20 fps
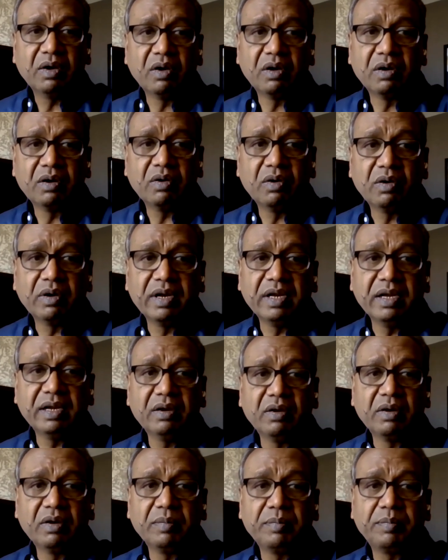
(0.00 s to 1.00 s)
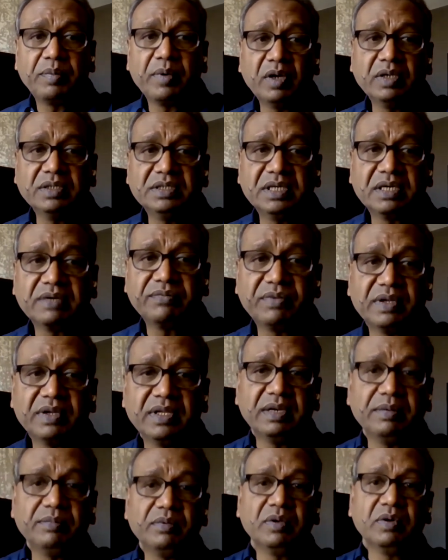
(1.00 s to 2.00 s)
or or a or a project for
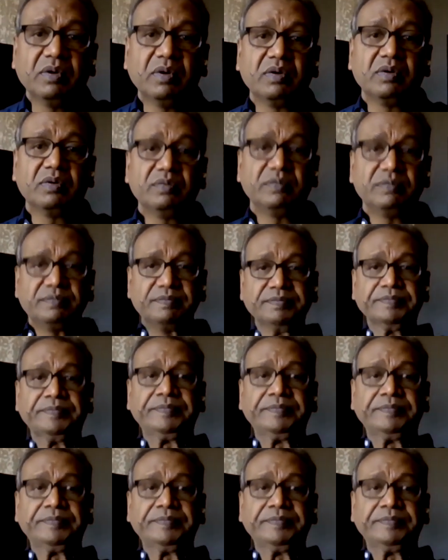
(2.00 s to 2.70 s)
them to go to.